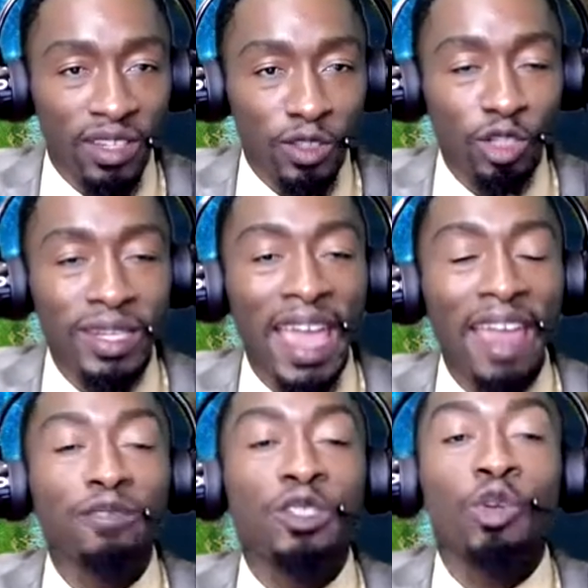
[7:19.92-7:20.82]
So they
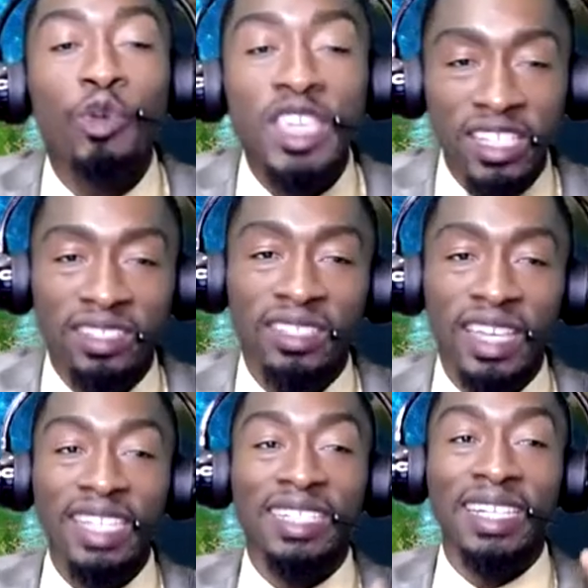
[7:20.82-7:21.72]
have 2 years.
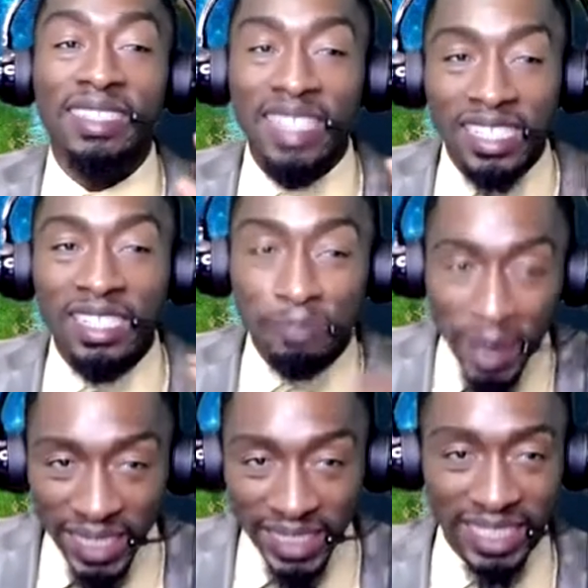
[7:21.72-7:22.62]

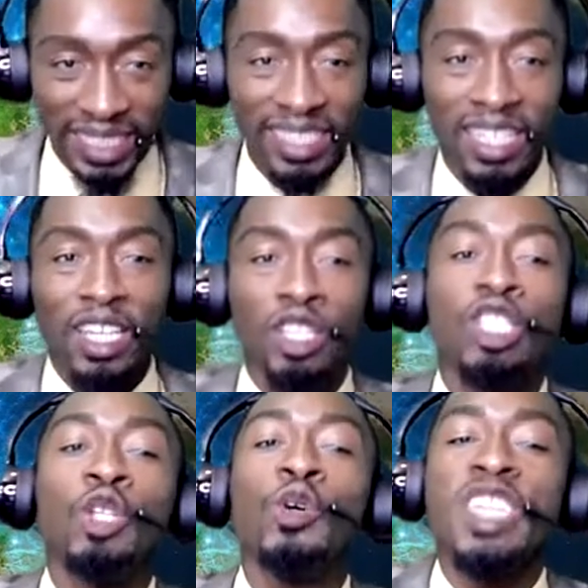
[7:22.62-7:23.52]
Incontestability,
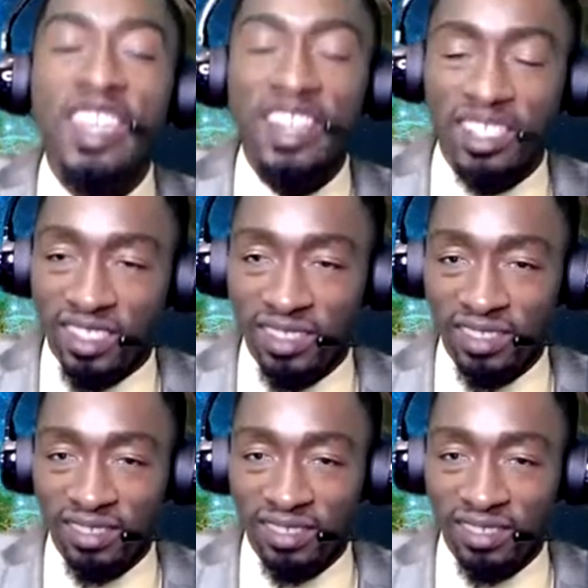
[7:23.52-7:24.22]
2 years.